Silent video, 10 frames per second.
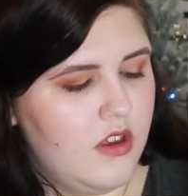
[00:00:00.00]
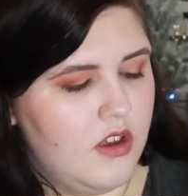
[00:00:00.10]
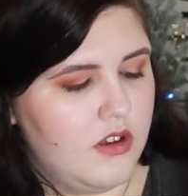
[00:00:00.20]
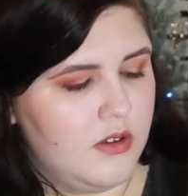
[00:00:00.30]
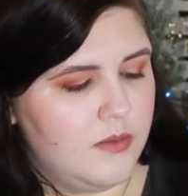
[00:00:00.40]

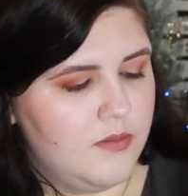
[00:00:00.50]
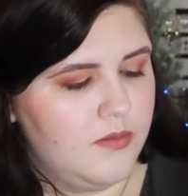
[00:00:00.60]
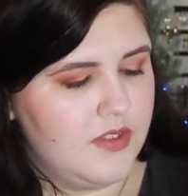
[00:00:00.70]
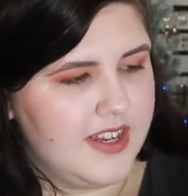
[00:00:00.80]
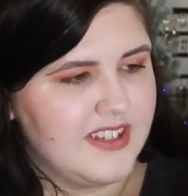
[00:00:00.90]

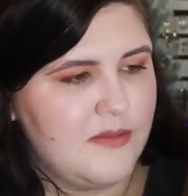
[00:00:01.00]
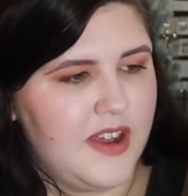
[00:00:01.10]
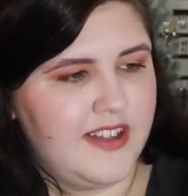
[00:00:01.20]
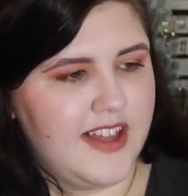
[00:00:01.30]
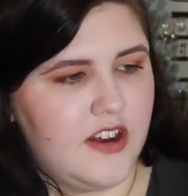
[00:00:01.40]
the next thing
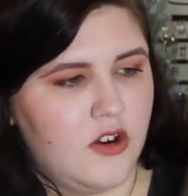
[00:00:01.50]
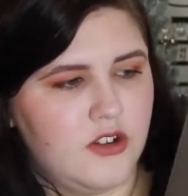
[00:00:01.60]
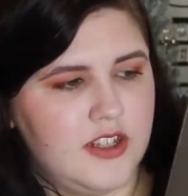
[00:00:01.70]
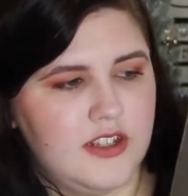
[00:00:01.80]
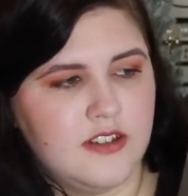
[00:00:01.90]
behind that
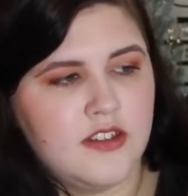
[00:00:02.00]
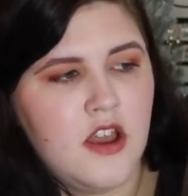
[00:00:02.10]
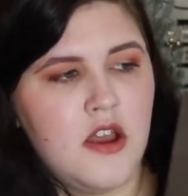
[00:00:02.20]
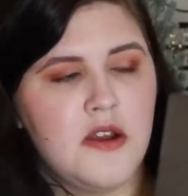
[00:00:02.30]
are these